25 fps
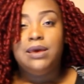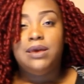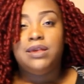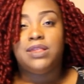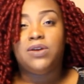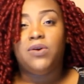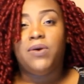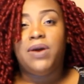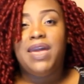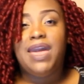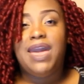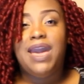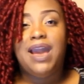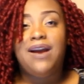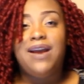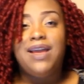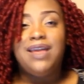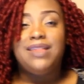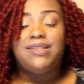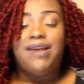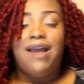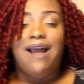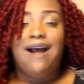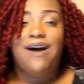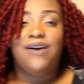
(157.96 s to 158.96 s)
So here
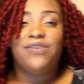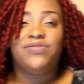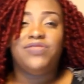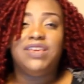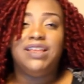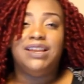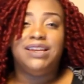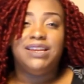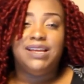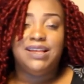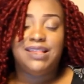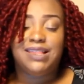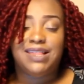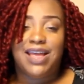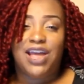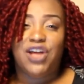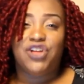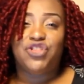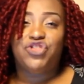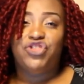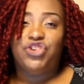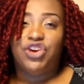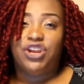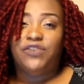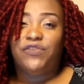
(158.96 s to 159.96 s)
is how the
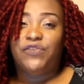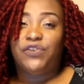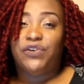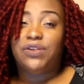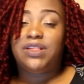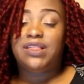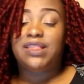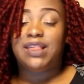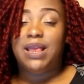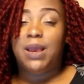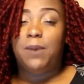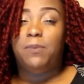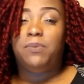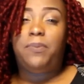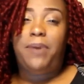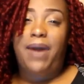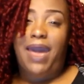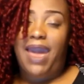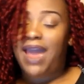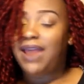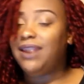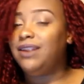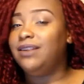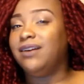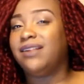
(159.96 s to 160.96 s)
Lysse Jennifer seam
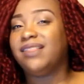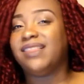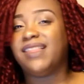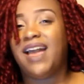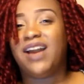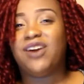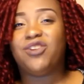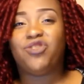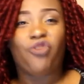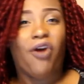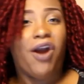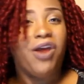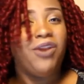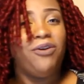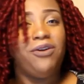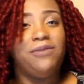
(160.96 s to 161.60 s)
pant looks like tried